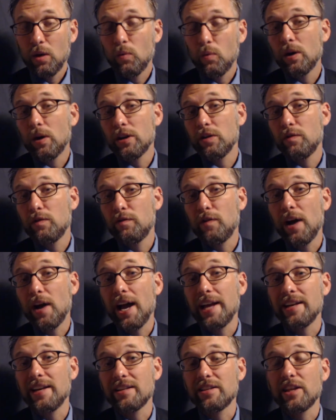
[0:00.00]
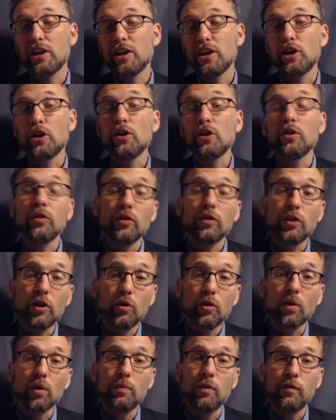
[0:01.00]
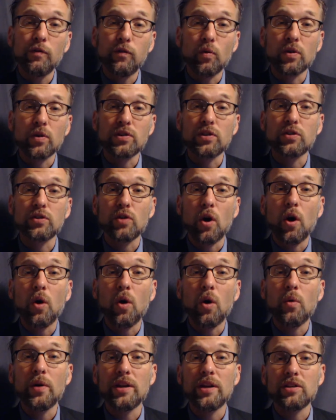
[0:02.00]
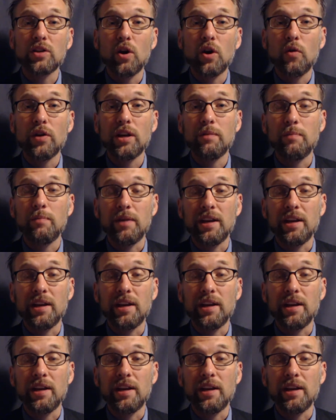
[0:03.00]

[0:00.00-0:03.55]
what you'd find is that the normal force is always going to